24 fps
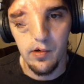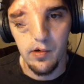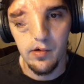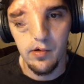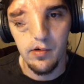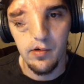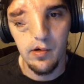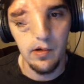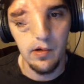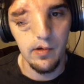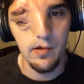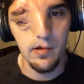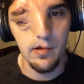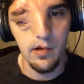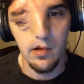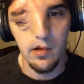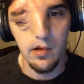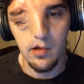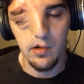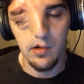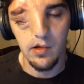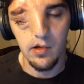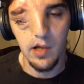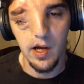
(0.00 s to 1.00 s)
all the
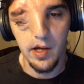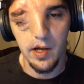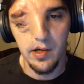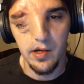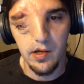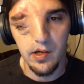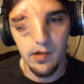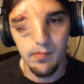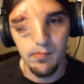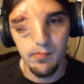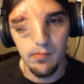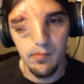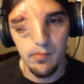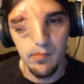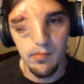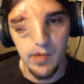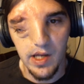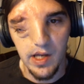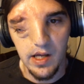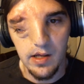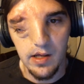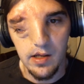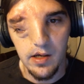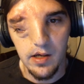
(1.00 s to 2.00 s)
shows are just
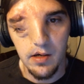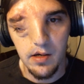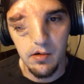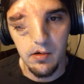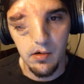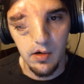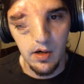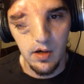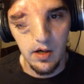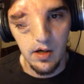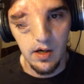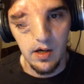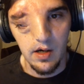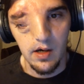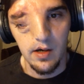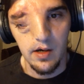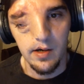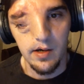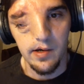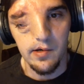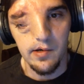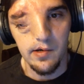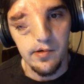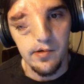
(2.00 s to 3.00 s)
lined up
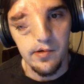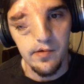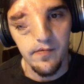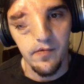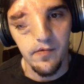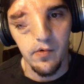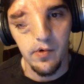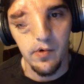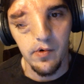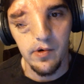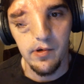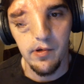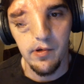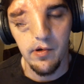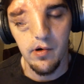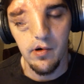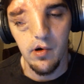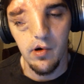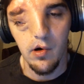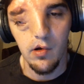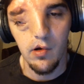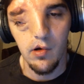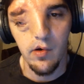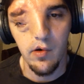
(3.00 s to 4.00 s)
neatly.
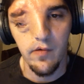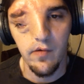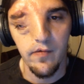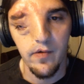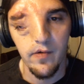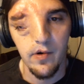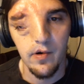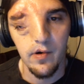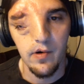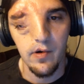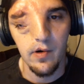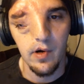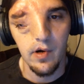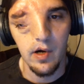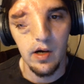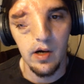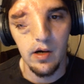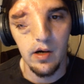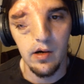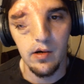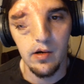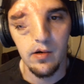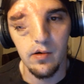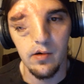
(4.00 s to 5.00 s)
Because of course they're
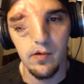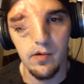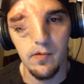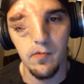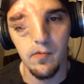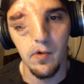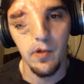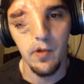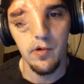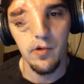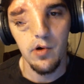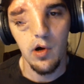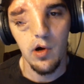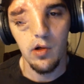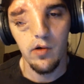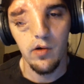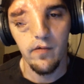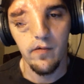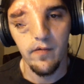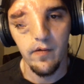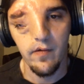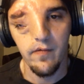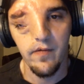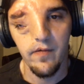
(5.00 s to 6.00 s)
all over.
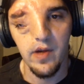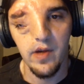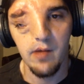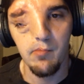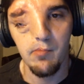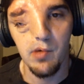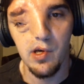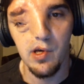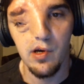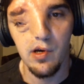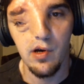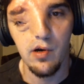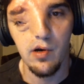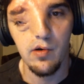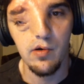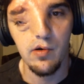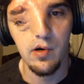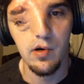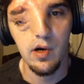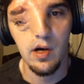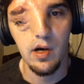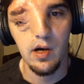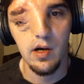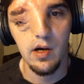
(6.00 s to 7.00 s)
Uh, well, they're all
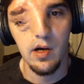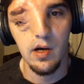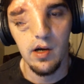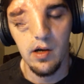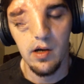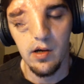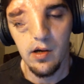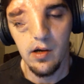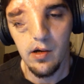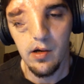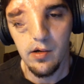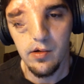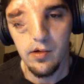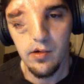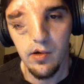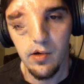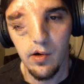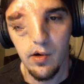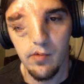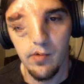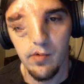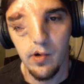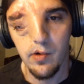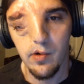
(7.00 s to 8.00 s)
over Vimeo,
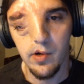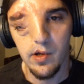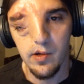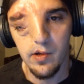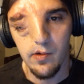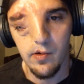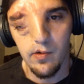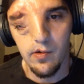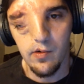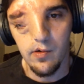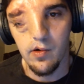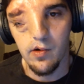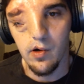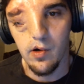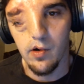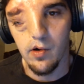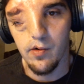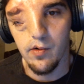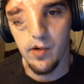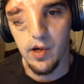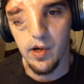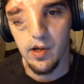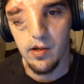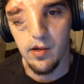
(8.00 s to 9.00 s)
uh, Joe
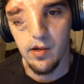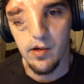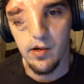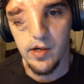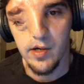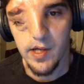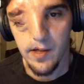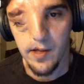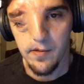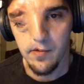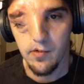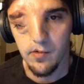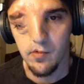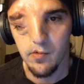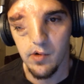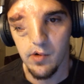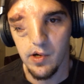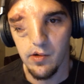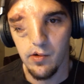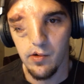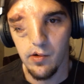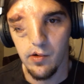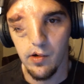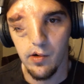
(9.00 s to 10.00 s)
Rogan's show,
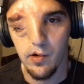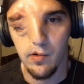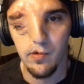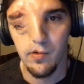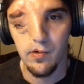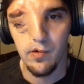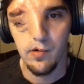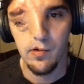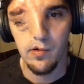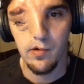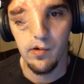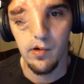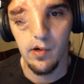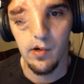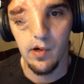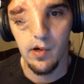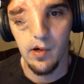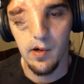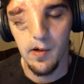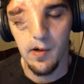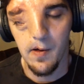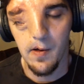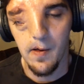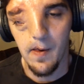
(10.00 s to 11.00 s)
and the Death Squad
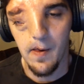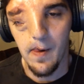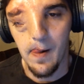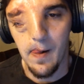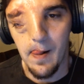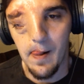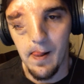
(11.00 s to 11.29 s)
shows.